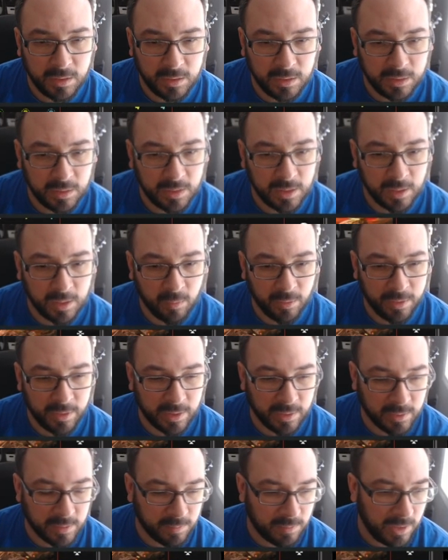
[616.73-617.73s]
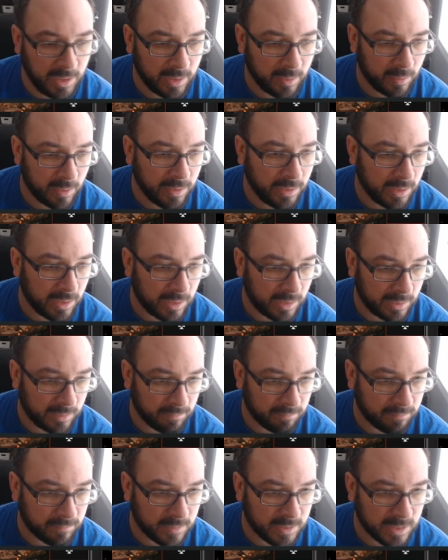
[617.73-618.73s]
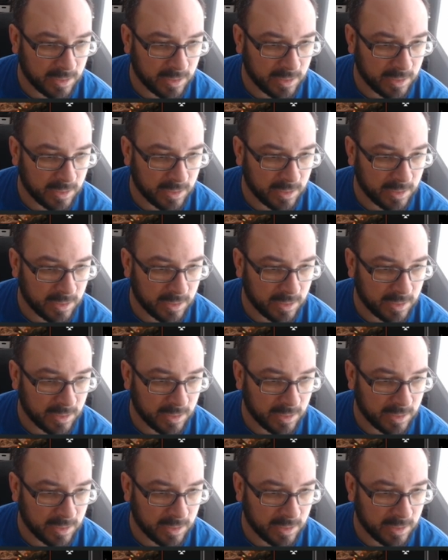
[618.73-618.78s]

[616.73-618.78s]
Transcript: Now, one thing I was playing with, and I didn't